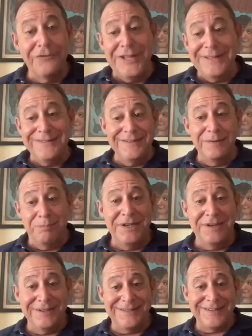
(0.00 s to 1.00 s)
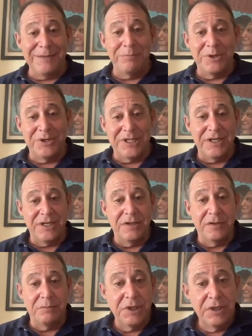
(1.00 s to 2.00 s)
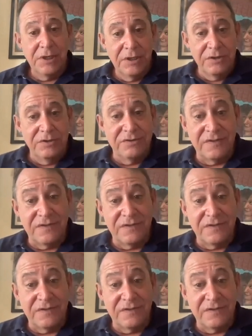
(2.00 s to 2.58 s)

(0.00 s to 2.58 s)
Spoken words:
that's an appendix. I better get help. You just